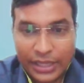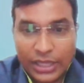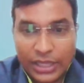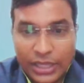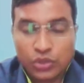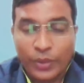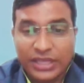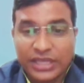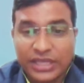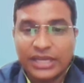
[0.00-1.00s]
So
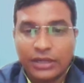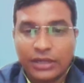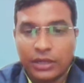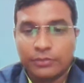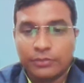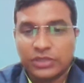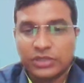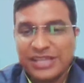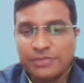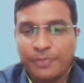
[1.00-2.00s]
whether it the
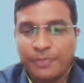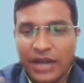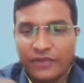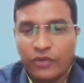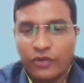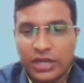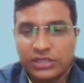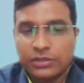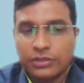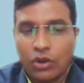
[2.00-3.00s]
best part for
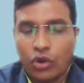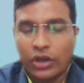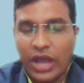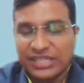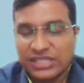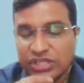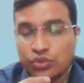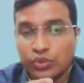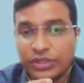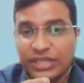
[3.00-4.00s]
us or as a
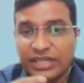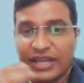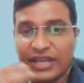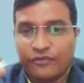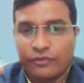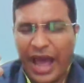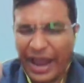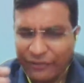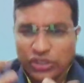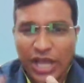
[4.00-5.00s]
student, if
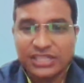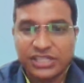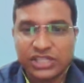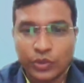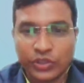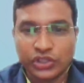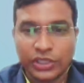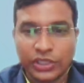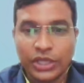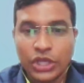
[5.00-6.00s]
I was asked this question,
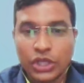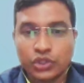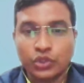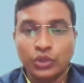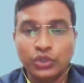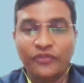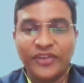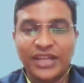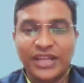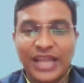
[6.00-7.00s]
so don't you
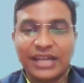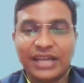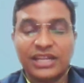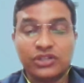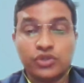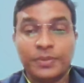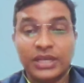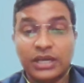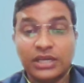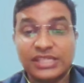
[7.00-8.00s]
feel that there should be
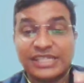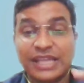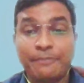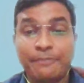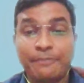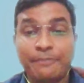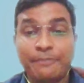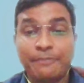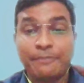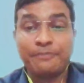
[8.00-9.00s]
a separate
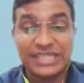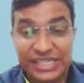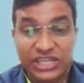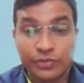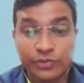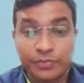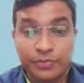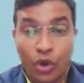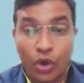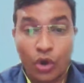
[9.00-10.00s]
legislation be
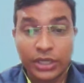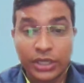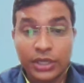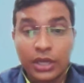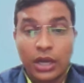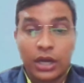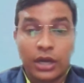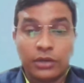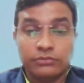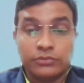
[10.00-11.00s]
brought,
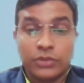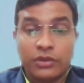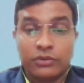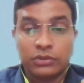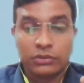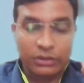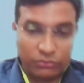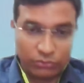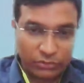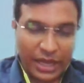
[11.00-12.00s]
um,
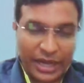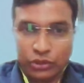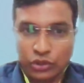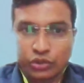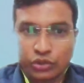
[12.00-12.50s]
that in